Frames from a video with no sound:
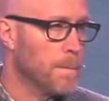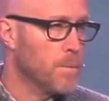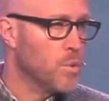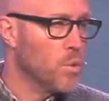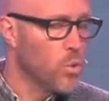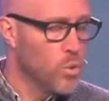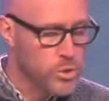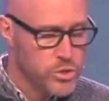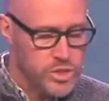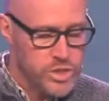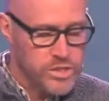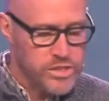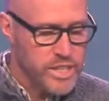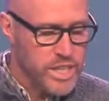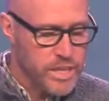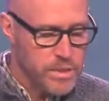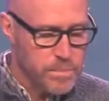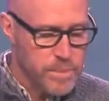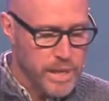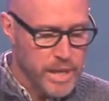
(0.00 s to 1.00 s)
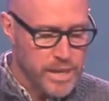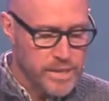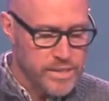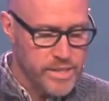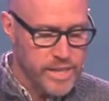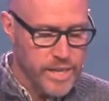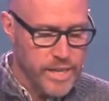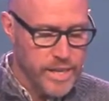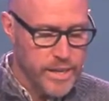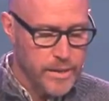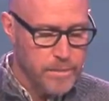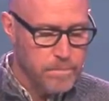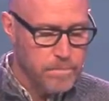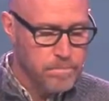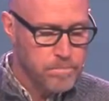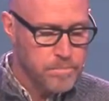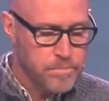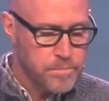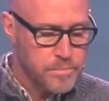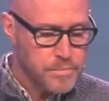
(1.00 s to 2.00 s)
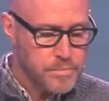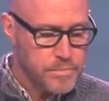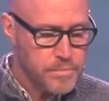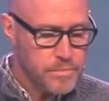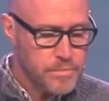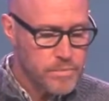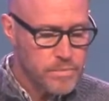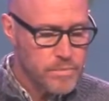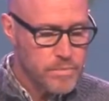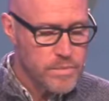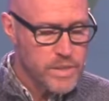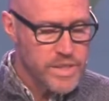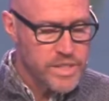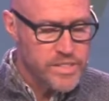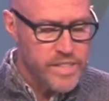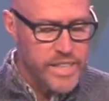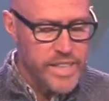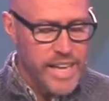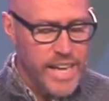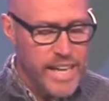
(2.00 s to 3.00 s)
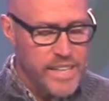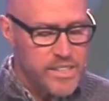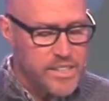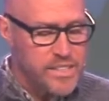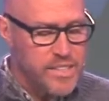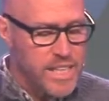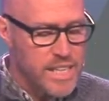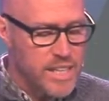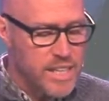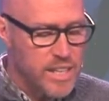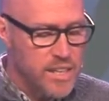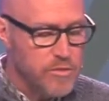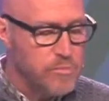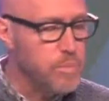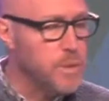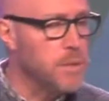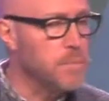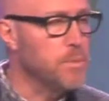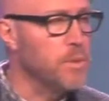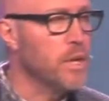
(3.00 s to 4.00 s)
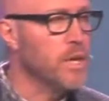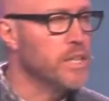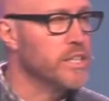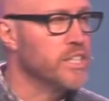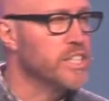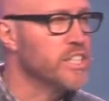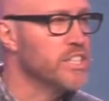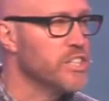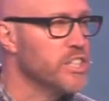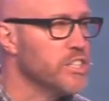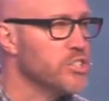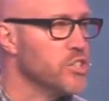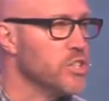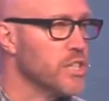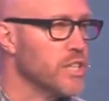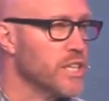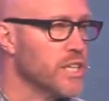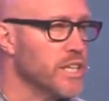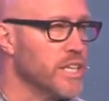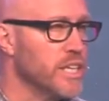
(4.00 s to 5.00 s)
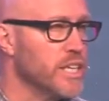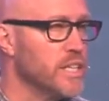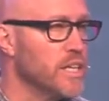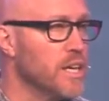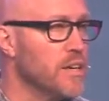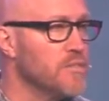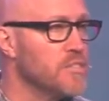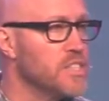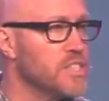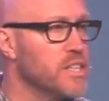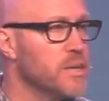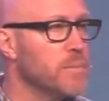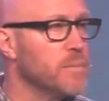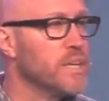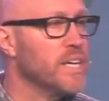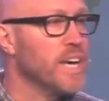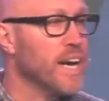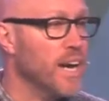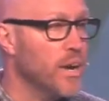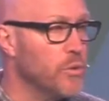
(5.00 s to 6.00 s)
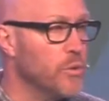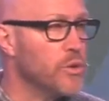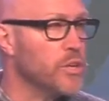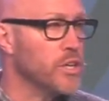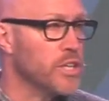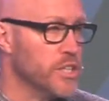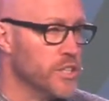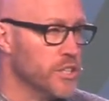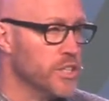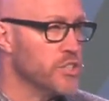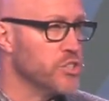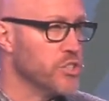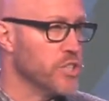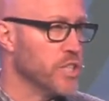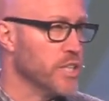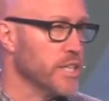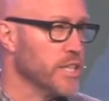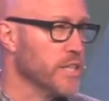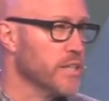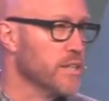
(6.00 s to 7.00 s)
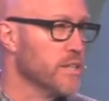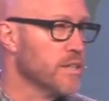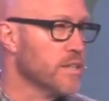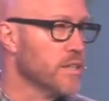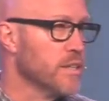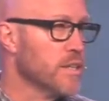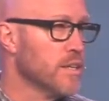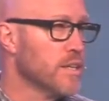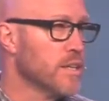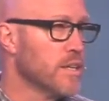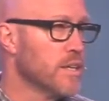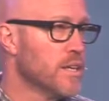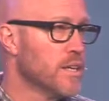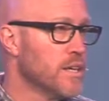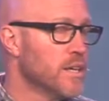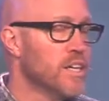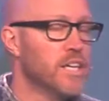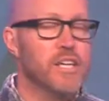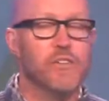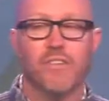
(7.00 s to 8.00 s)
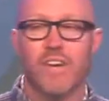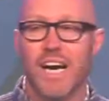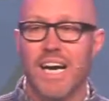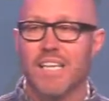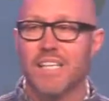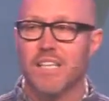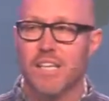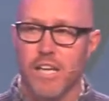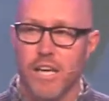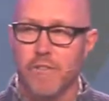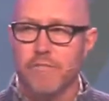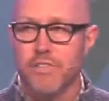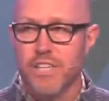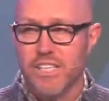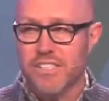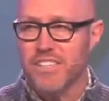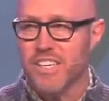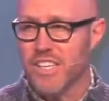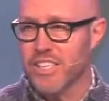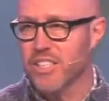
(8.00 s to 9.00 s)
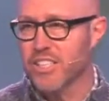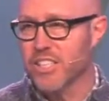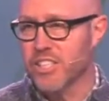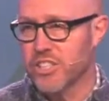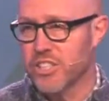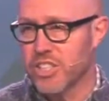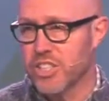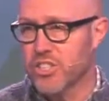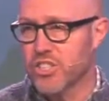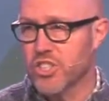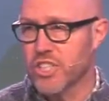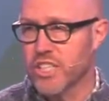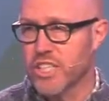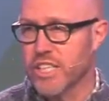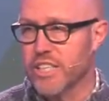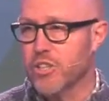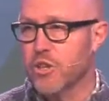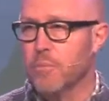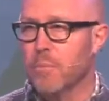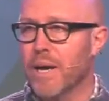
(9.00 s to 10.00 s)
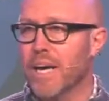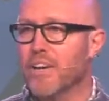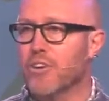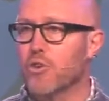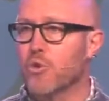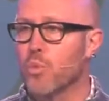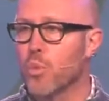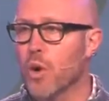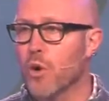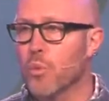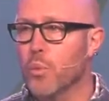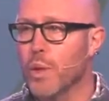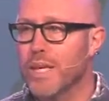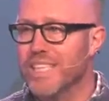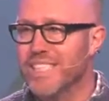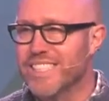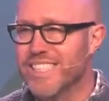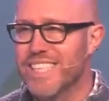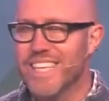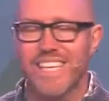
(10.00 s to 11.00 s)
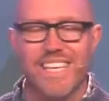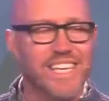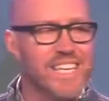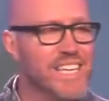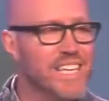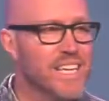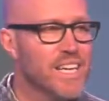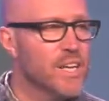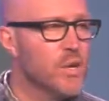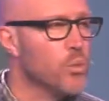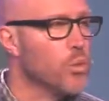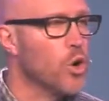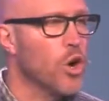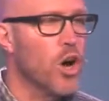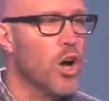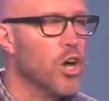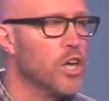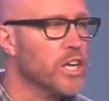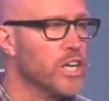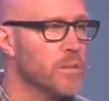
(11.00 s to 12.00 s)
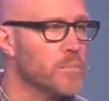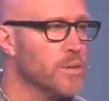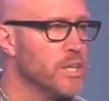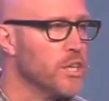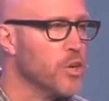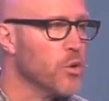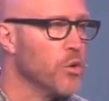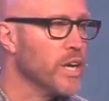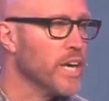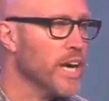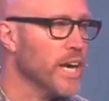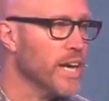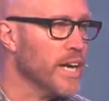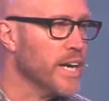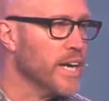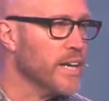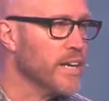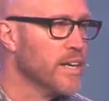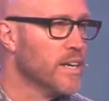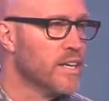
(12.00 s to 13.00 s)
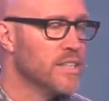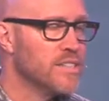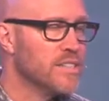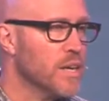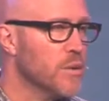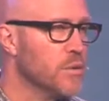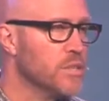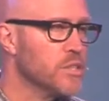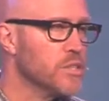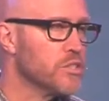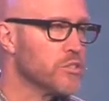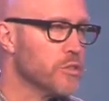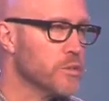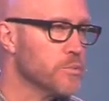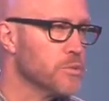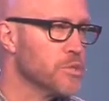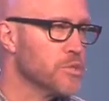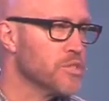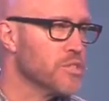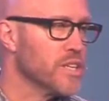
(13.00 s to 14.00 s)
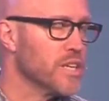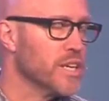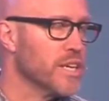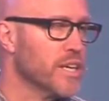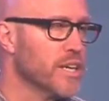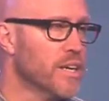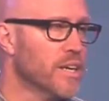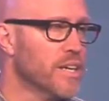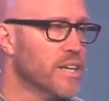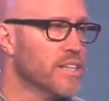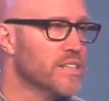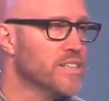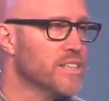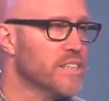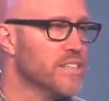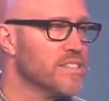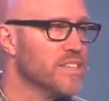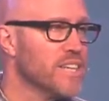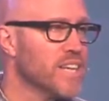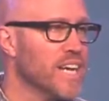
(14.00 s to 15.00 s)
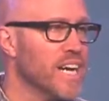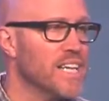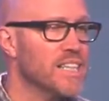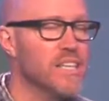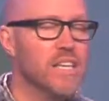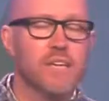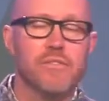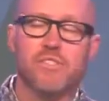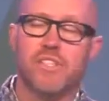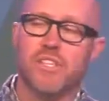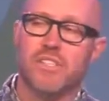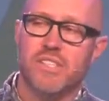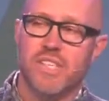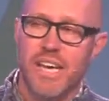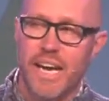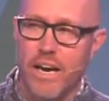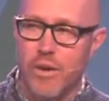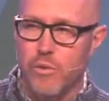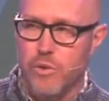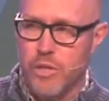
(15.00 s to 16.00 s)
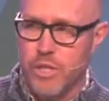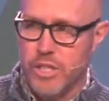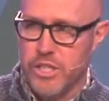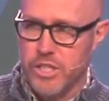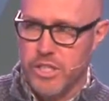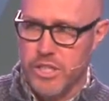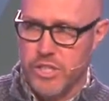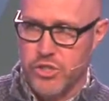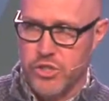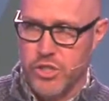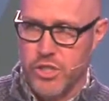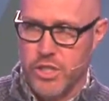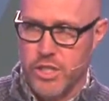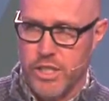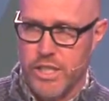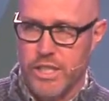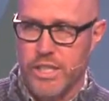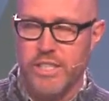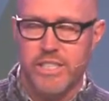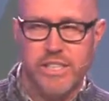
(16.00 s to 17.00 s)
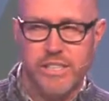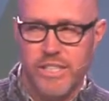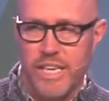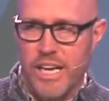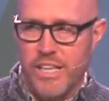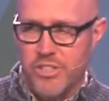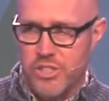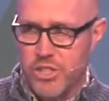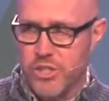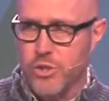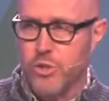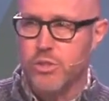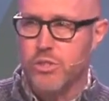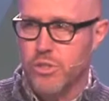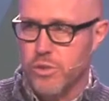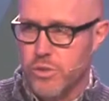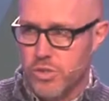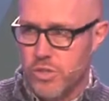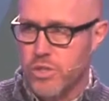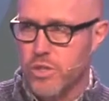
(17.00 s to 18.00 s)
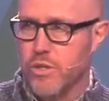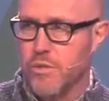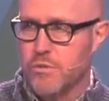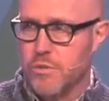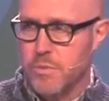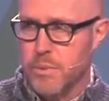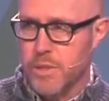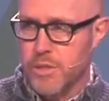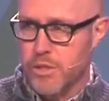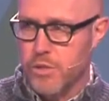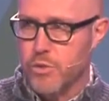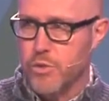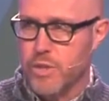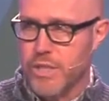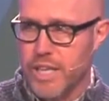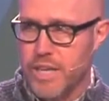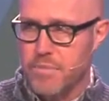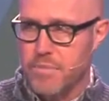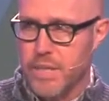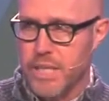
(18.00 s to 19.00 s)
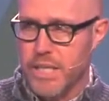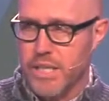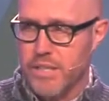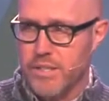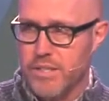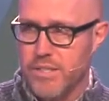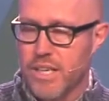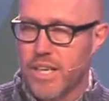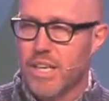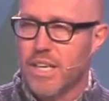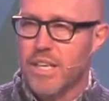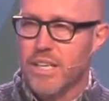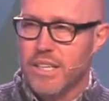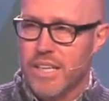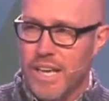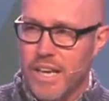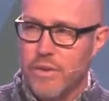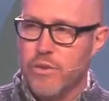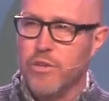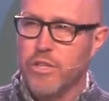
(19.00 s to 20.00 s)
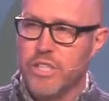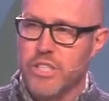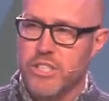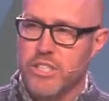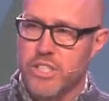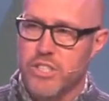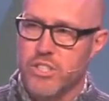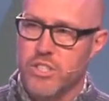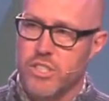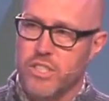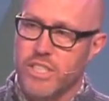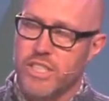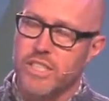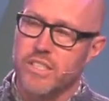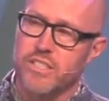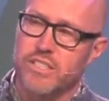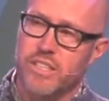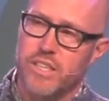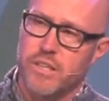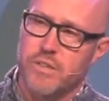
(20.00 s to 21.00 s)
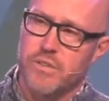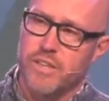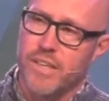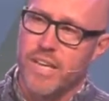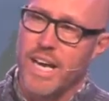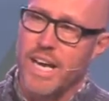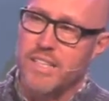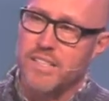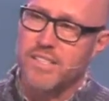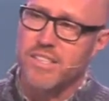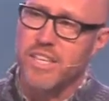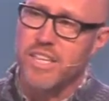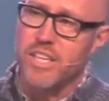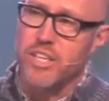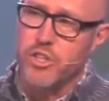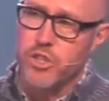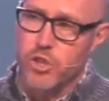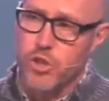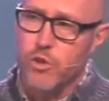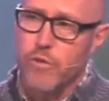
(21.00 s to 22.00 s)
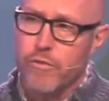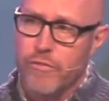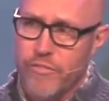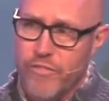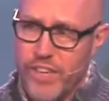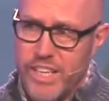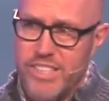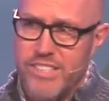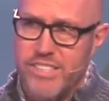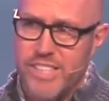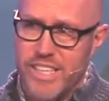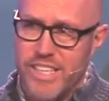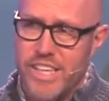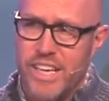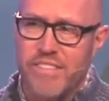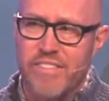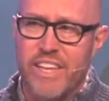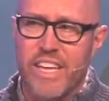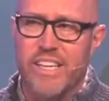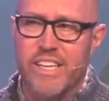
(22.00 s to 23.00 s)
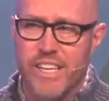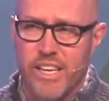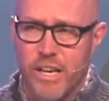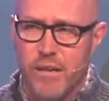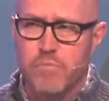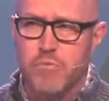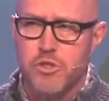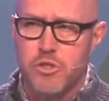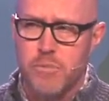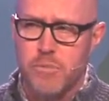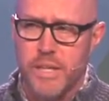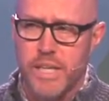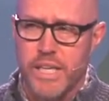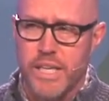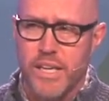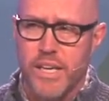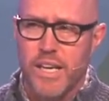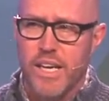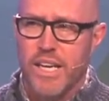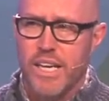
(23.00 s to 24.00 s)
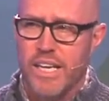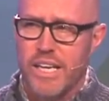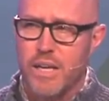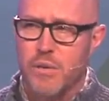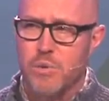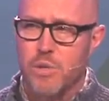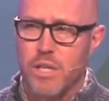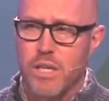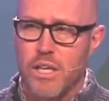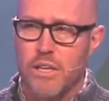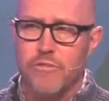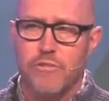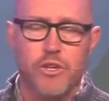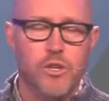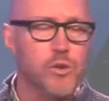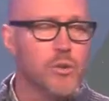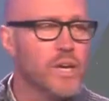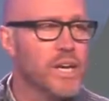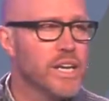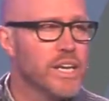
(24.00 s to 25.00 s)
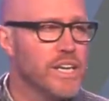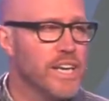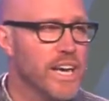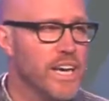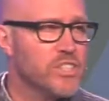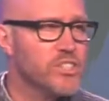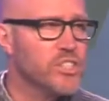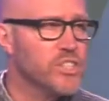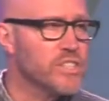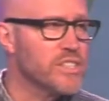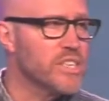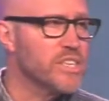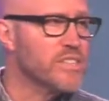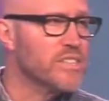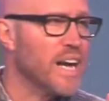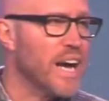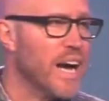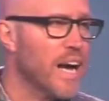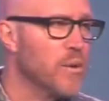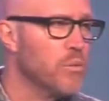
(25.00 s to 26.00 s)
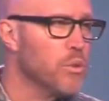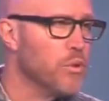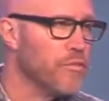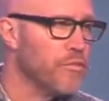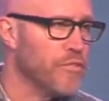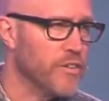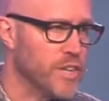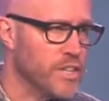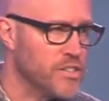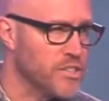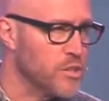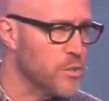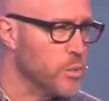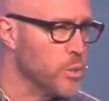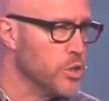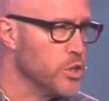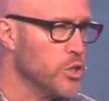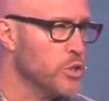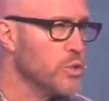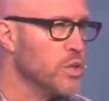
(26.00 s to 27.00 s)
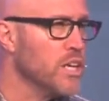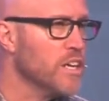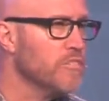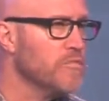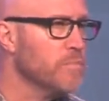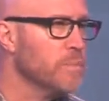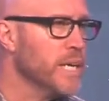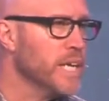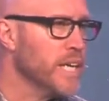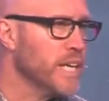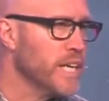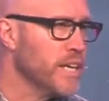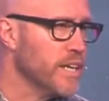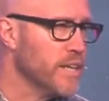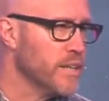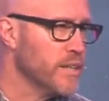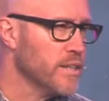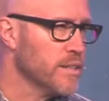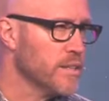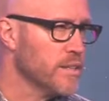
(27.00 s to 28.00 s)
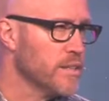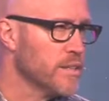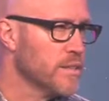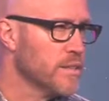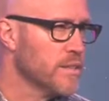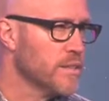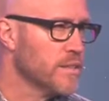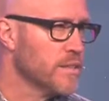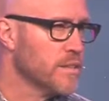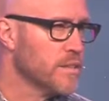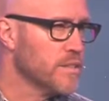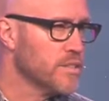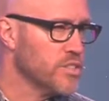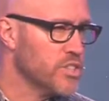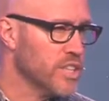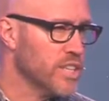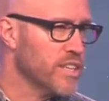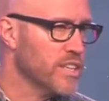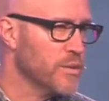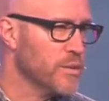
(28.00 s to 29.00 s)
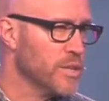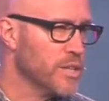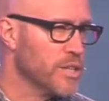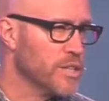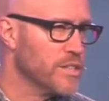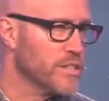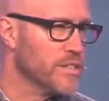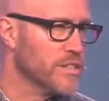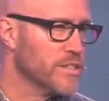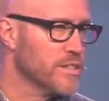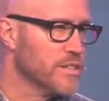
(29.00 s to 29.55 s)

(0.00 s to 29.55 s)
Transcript: Or just take me as I am? You see, God does not love people unconditionally, He loves them counter-conditionally. If God loved us unconditionally, no matter what we did, we're all going to be okay. It's not what the scriptures say. It says that God loves us counterconditionally. It doesn't actually use those terms, but here's what that means. Counterconditionally, instead of God saying, You fix it and then come to me and I will love you, He actually says, I will fix it. Will you love me? See how that works?